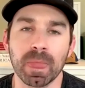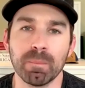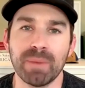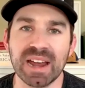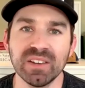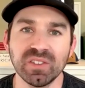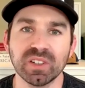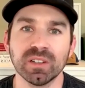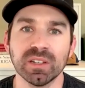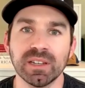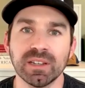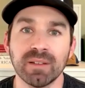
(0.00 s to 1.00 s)

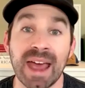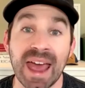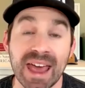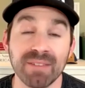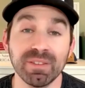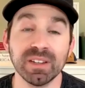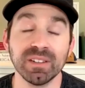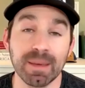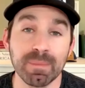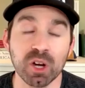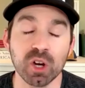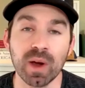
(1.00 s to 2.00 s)
basically heavy
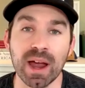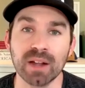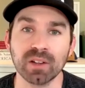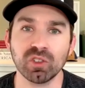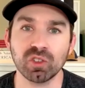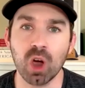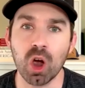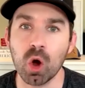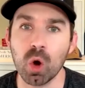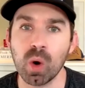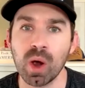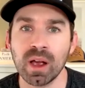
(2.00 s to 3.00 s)
Democrat.
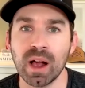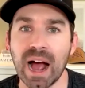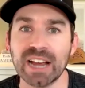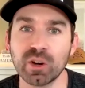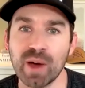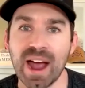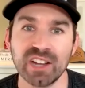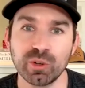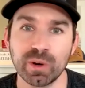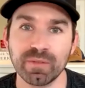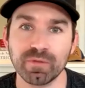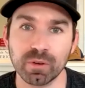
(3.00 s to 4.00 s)
So I
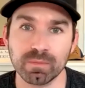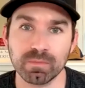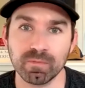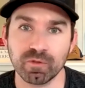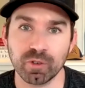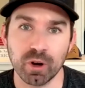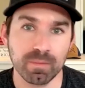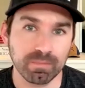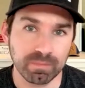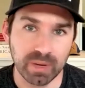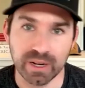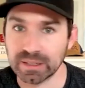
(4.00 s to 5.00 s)
graduated from
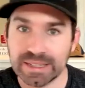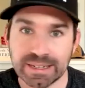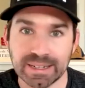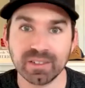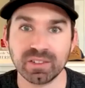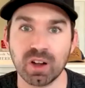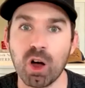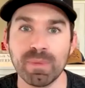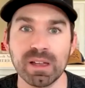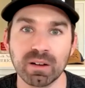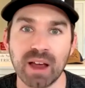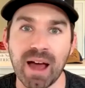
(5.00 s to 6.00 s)
from an elitist all
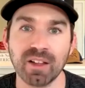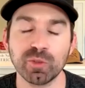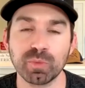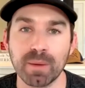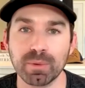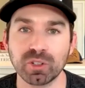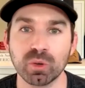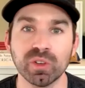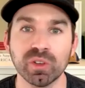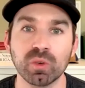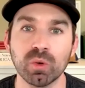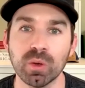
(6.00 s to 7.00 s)
male college preparatory
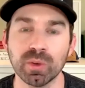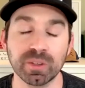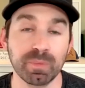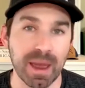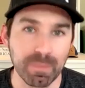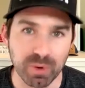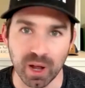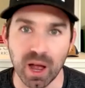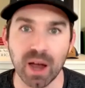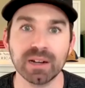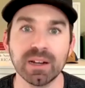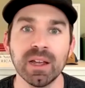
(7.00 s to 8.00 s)
school and went to
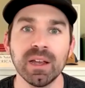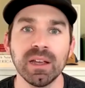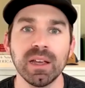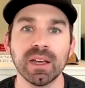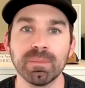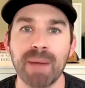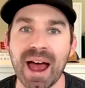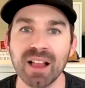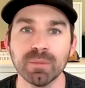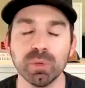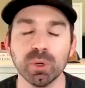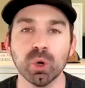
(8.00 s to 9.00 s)
Pepperdine in
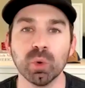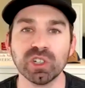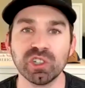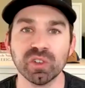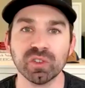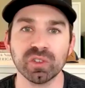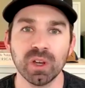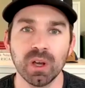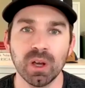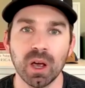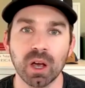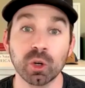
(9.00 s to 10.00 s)
Malibu, which is
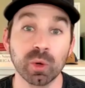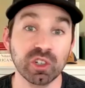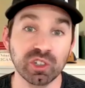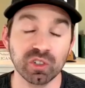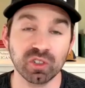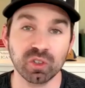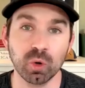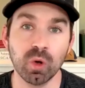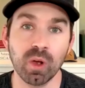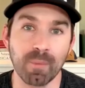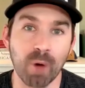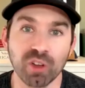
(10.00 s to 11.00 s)
a Christian
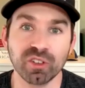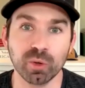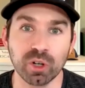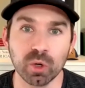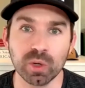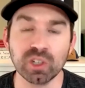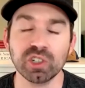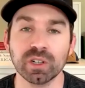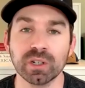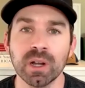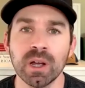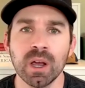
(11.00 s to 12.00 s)
school. I'm also a
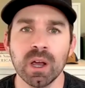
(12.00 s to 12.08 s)
Christian.